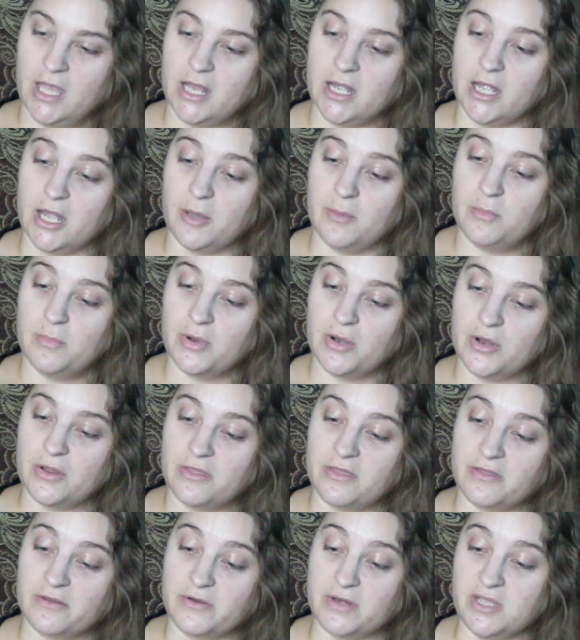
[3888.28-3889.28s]
Number
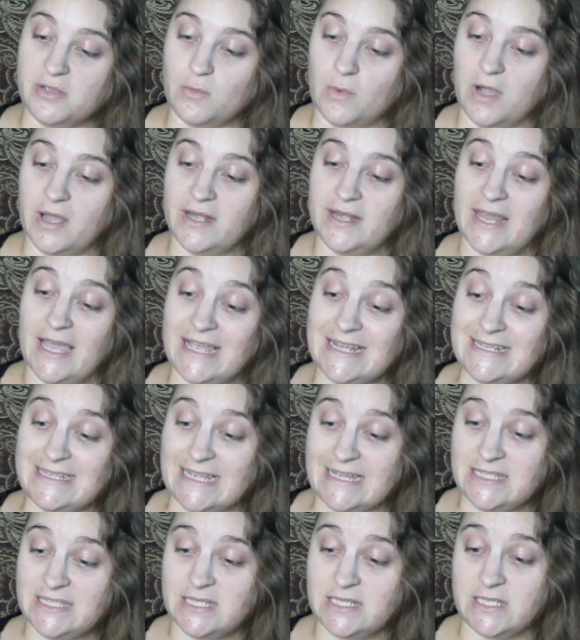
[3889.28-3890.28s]
31,
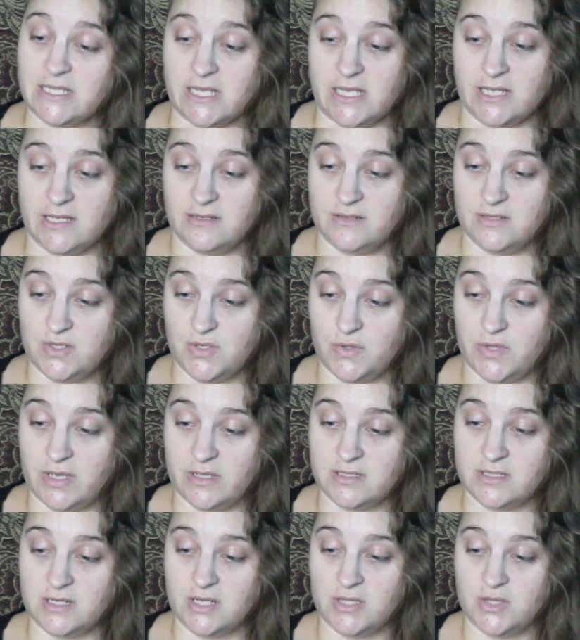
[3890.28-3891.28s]
Identity,
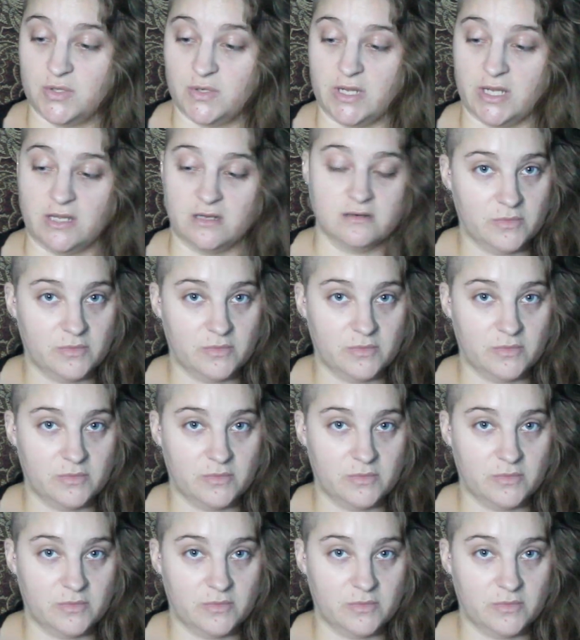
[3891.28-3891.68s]
2003.